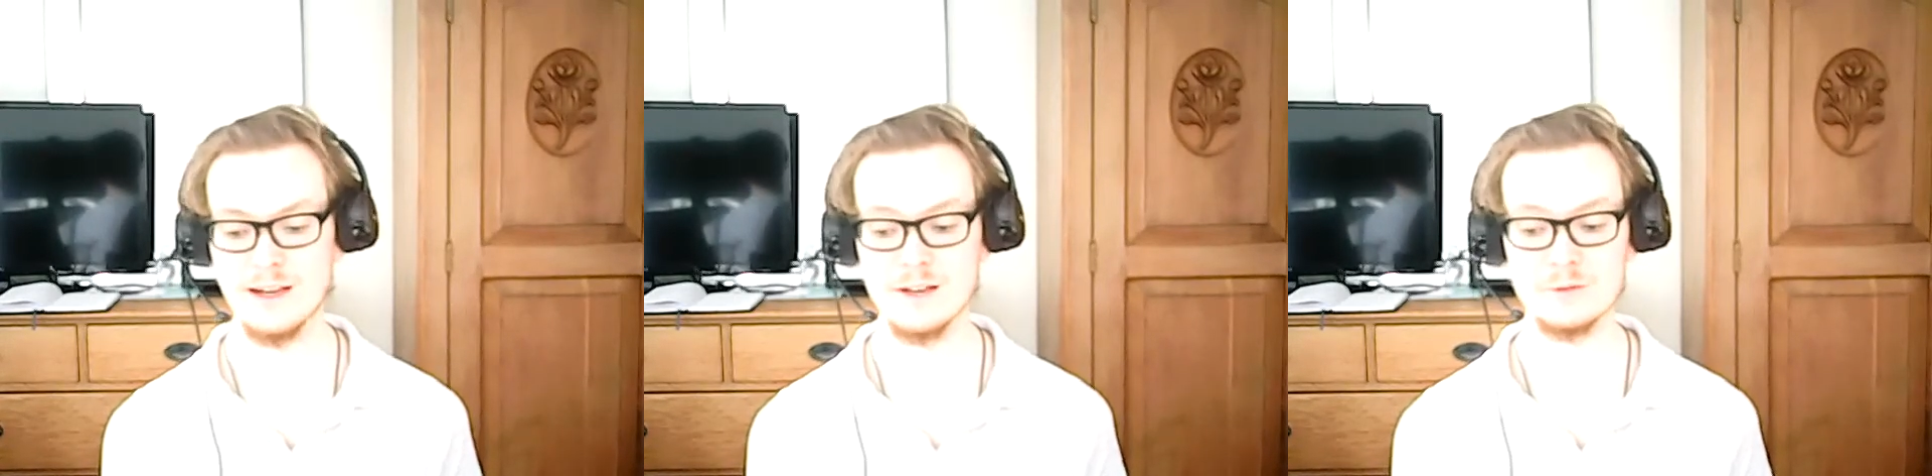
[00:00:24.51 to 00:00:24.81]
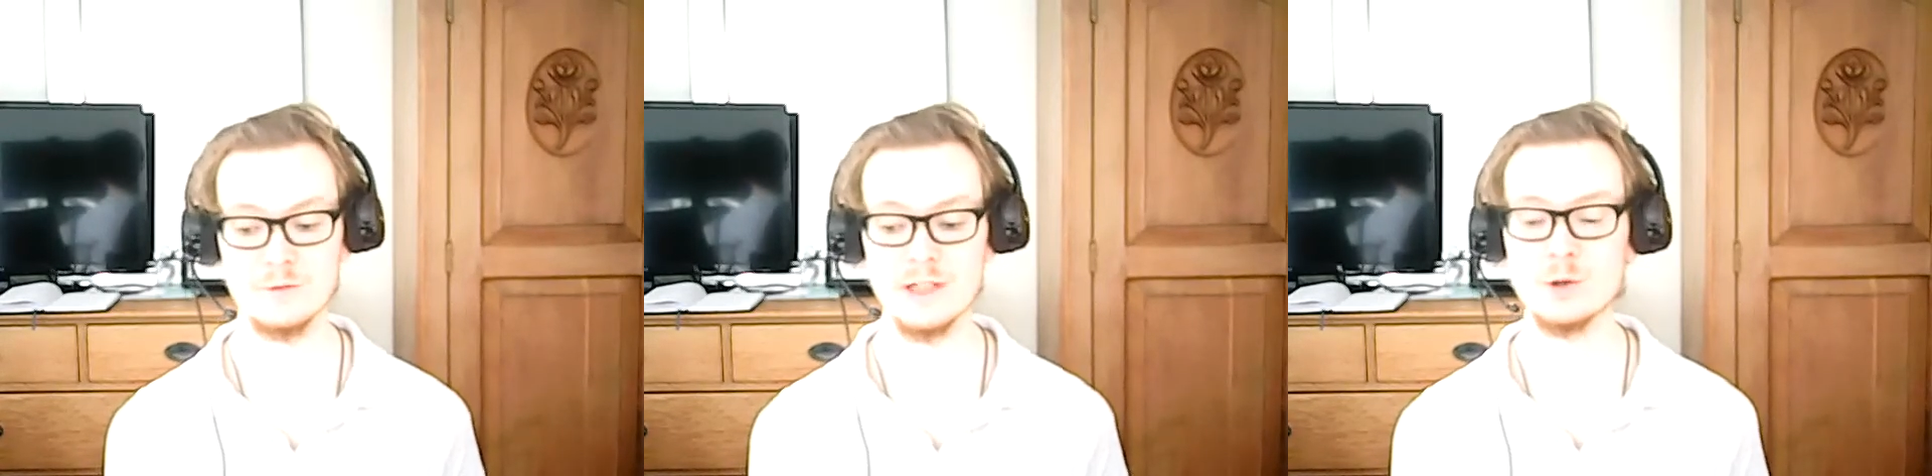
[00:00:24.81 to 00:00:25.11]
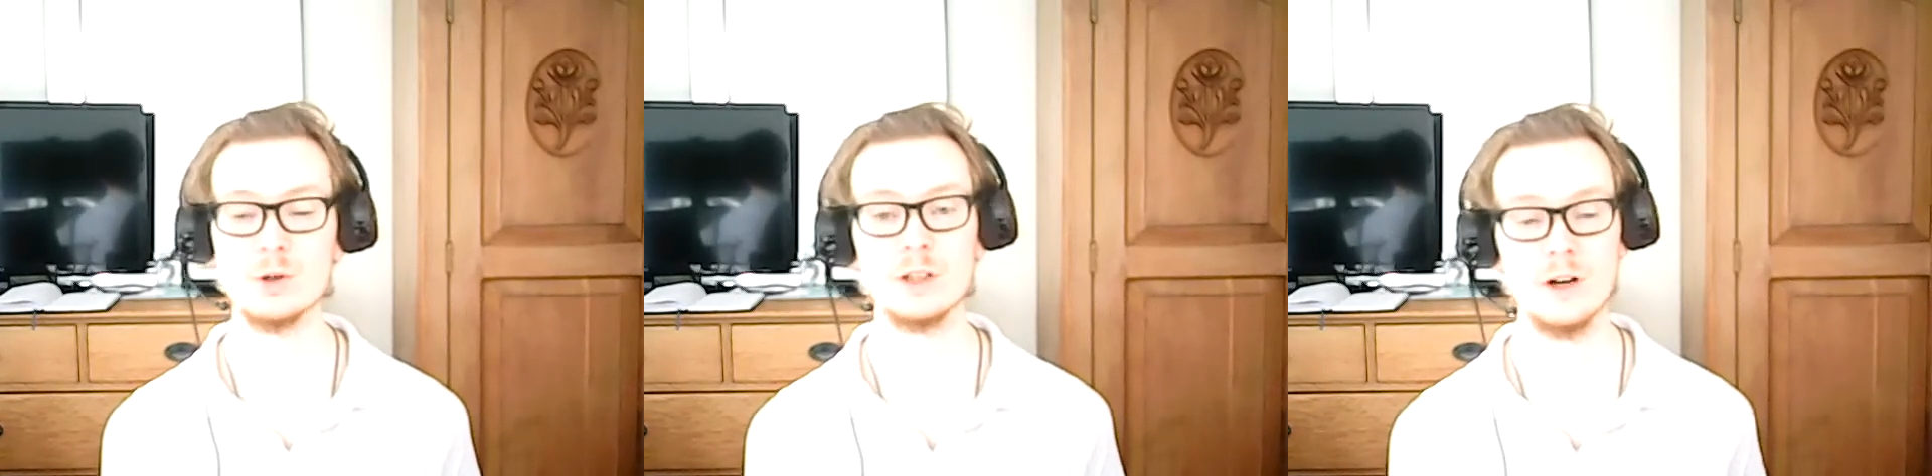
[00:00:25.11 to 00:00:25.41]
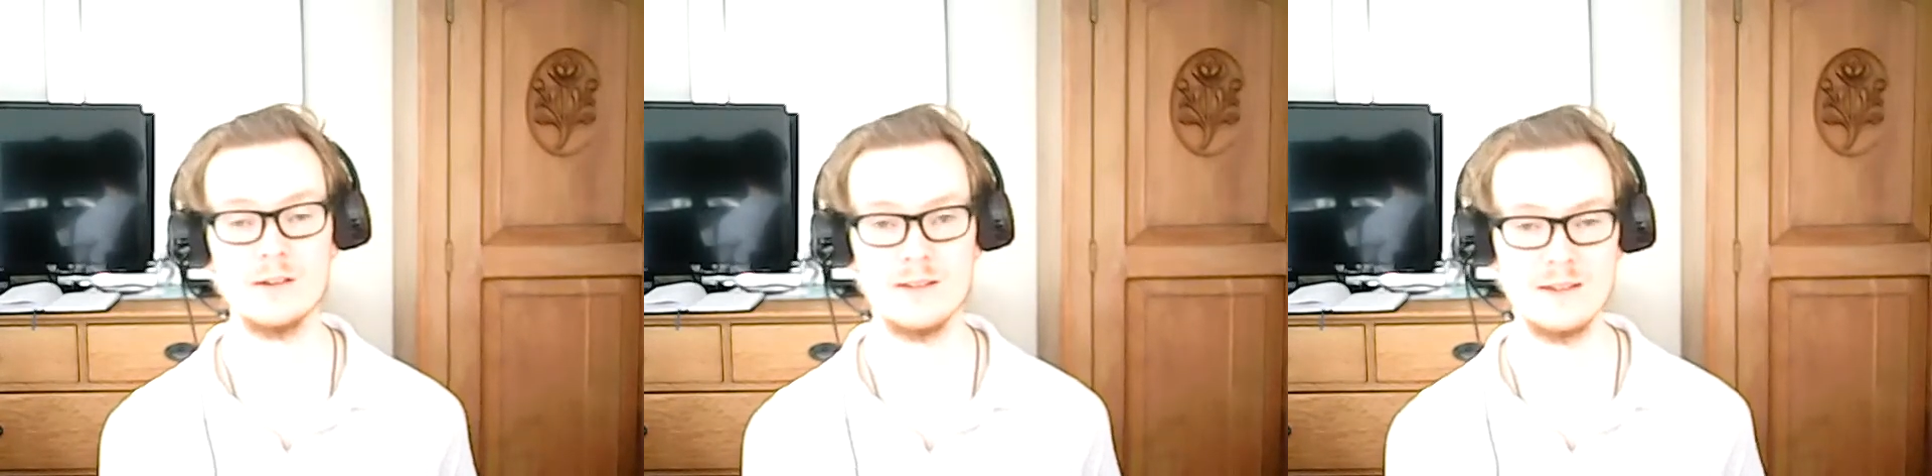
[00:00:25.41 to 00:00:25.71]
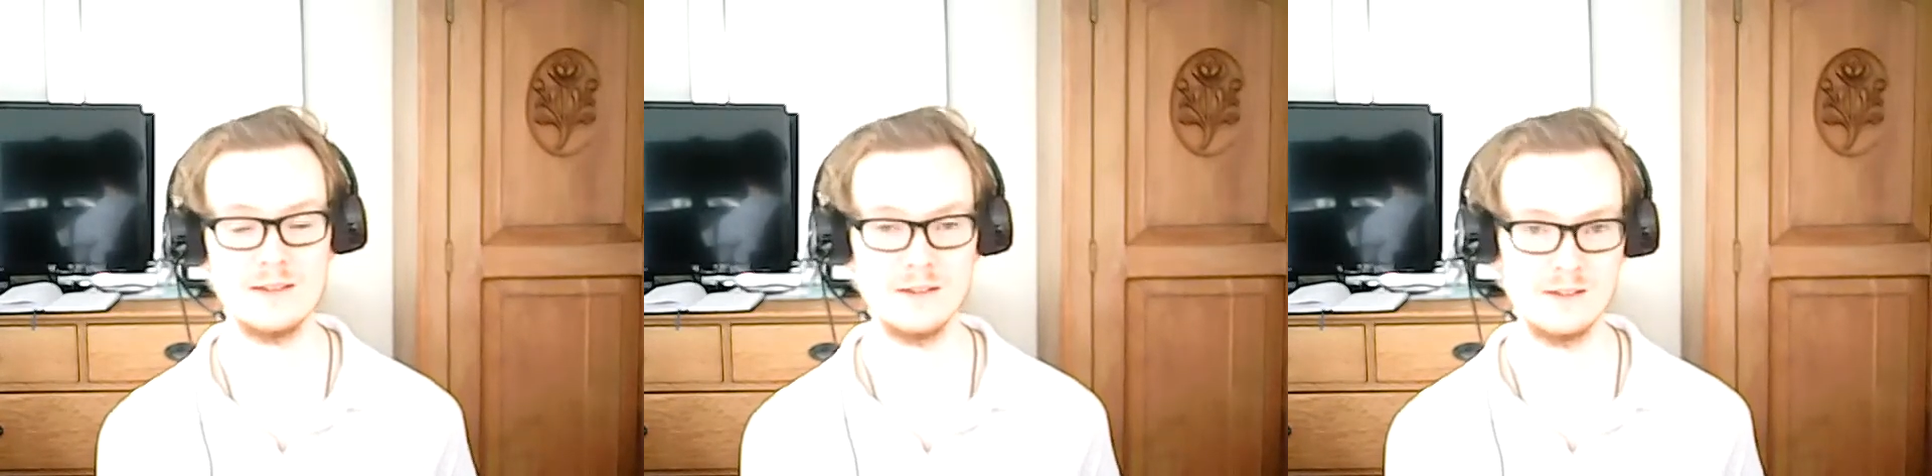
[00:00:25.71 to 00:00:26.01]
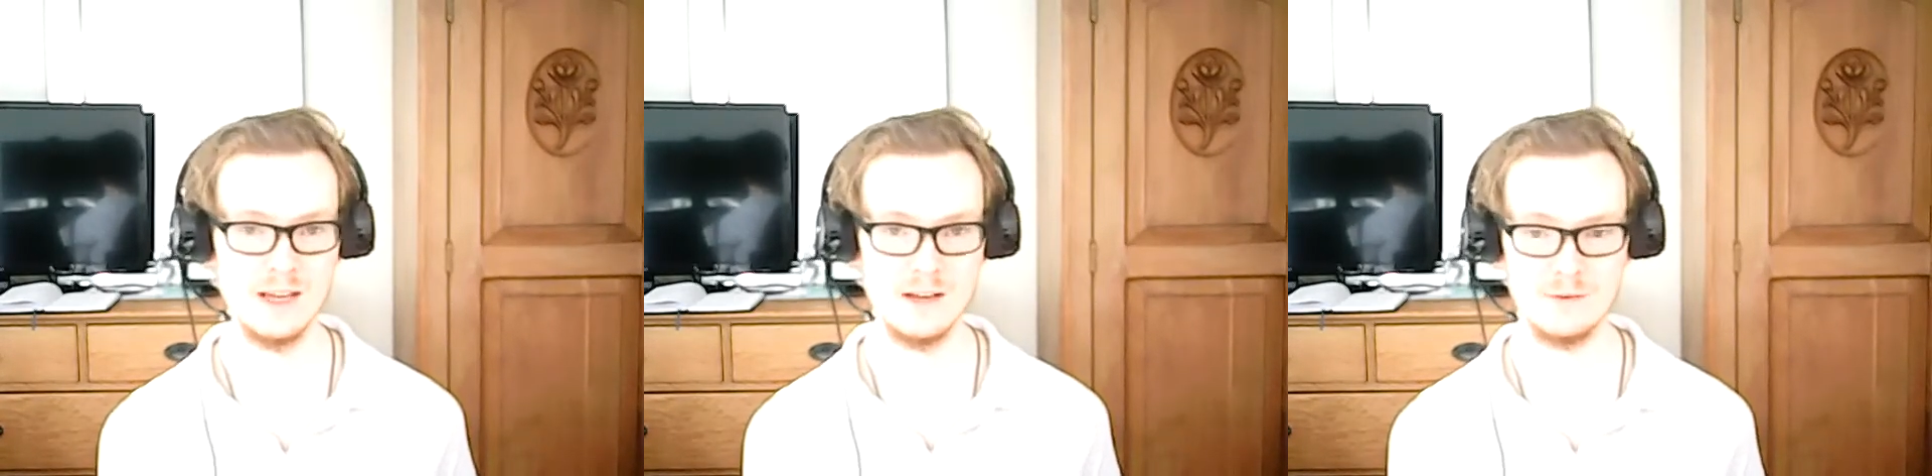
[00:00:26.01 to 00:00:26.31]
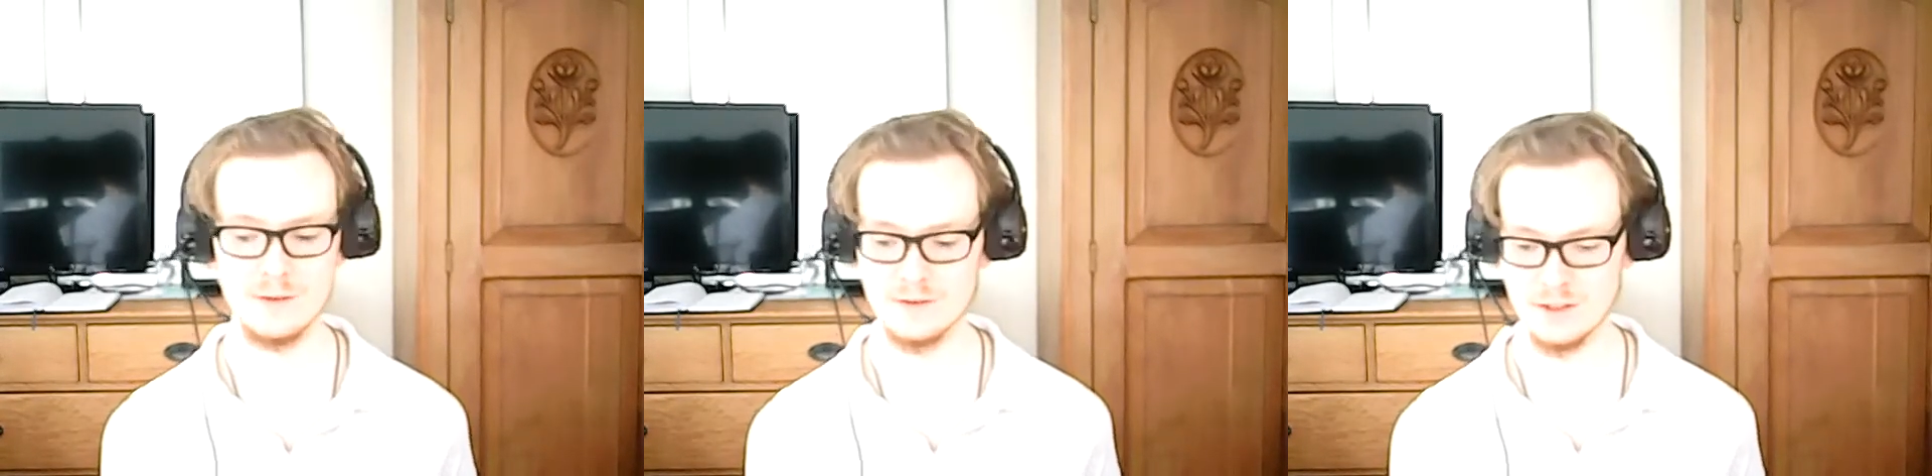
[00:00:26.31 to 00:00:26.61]
let's reorganize this to
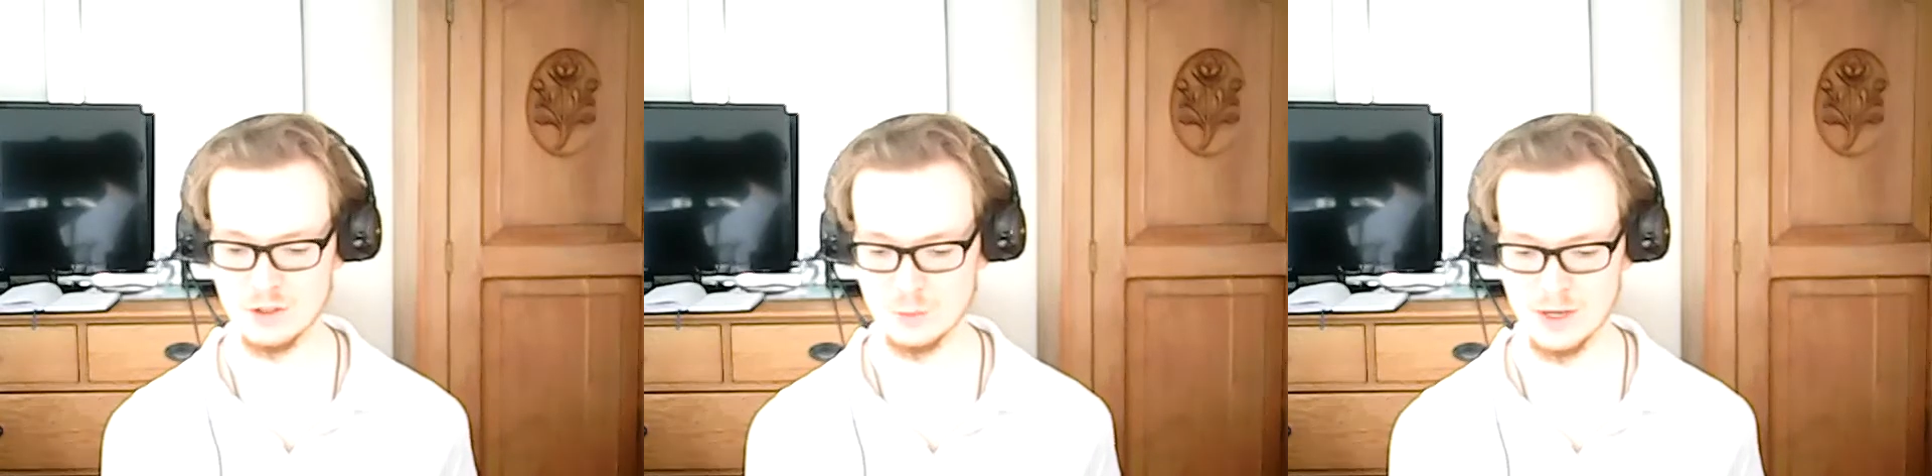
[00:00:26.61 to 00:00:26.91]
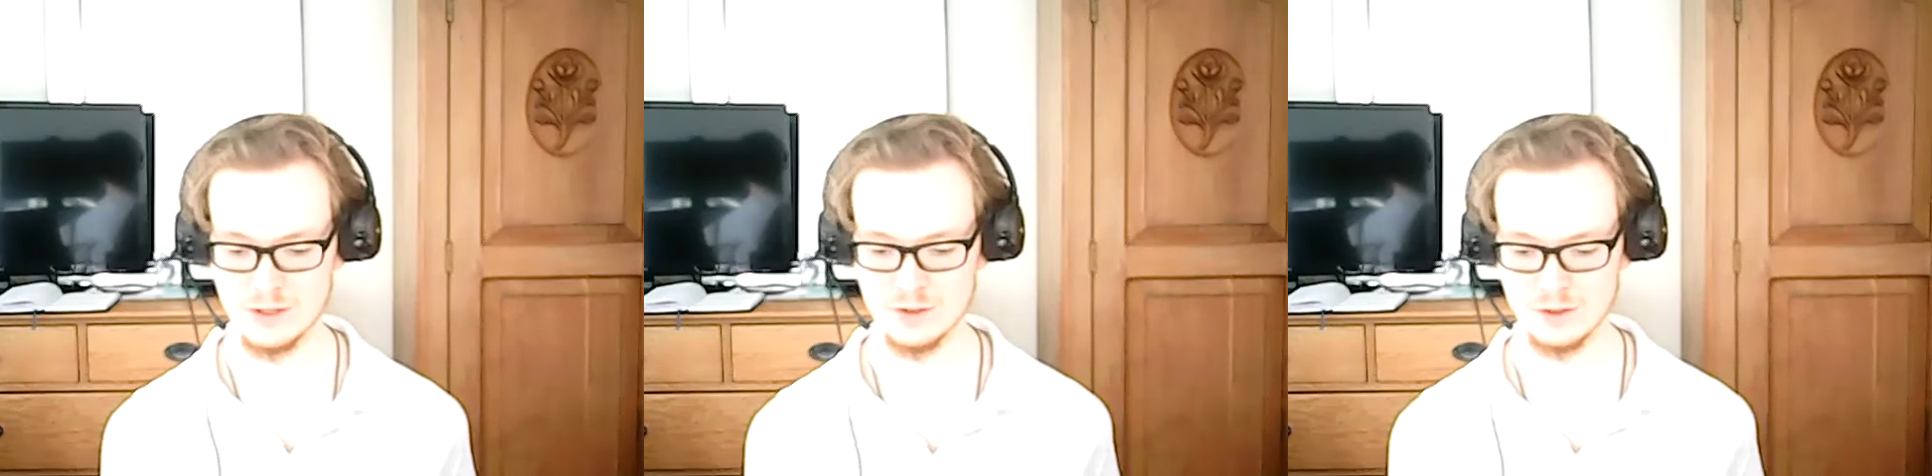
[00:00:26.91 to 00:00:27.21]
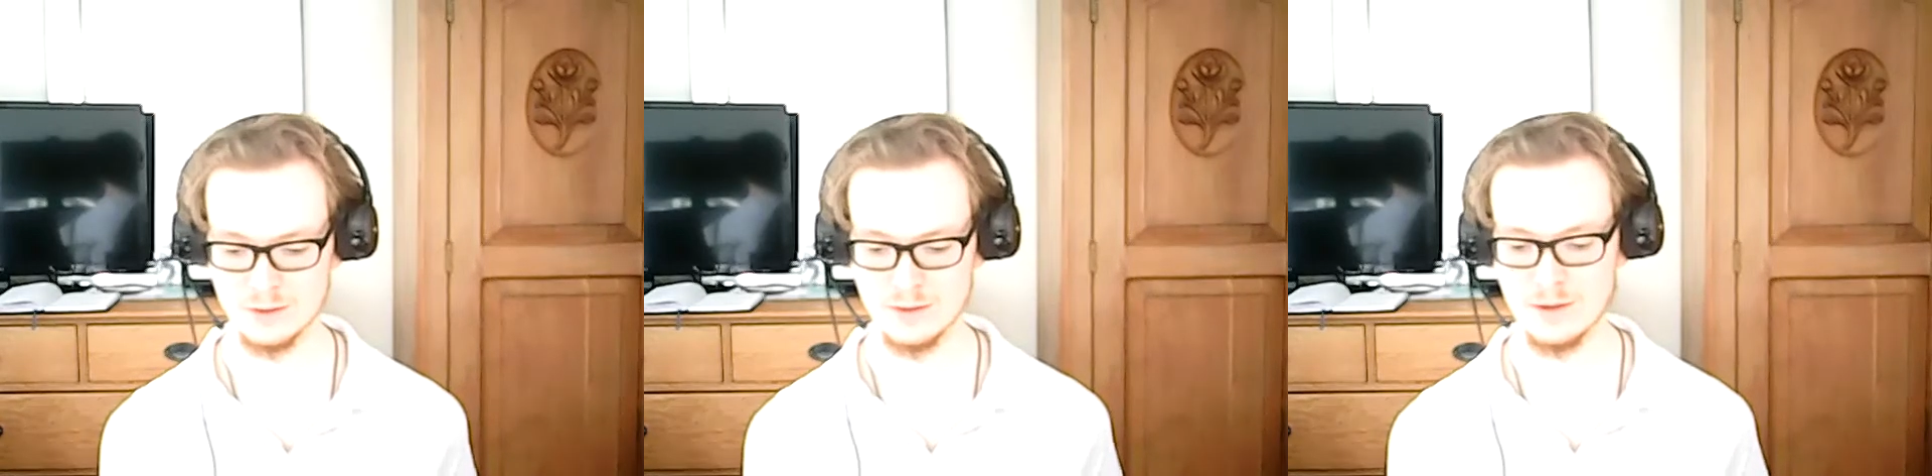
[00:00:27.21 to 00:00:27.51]
save the situation,